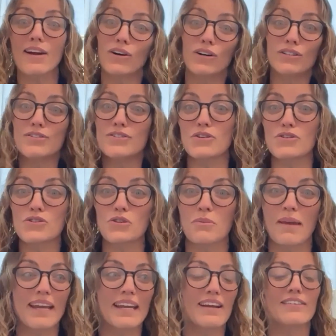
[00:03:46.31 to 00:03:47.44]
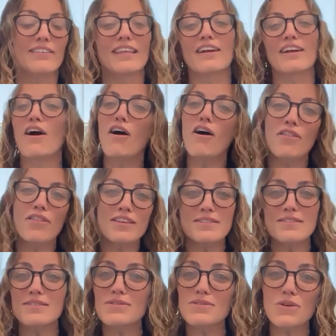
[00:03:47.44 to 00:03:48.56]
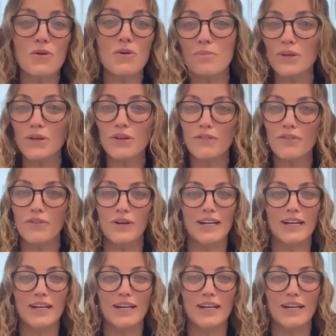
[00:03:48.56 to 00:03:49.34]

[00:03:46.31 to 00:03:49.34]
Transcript: on social media and think, oh, this is so beautiful.